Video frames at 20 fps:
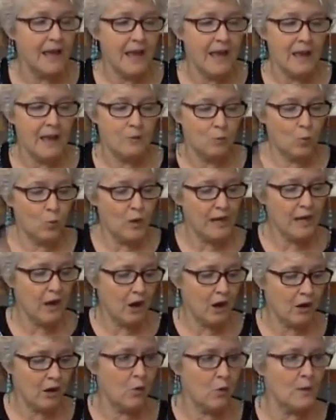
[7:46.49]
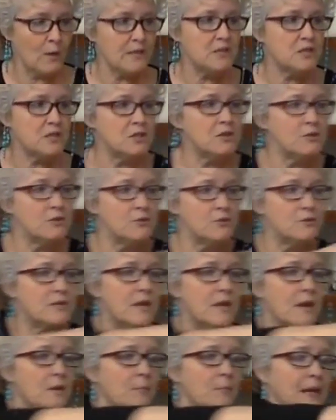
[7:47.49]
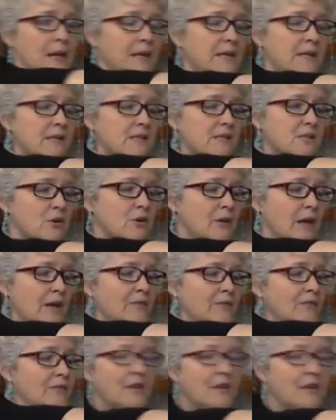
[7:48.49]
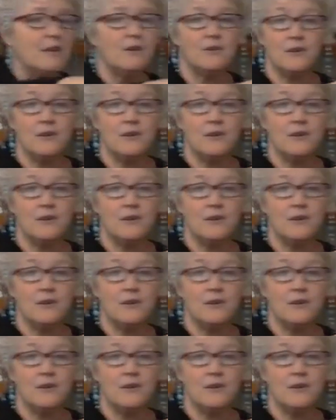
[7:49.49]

and we are going to use baking soda and vinegar.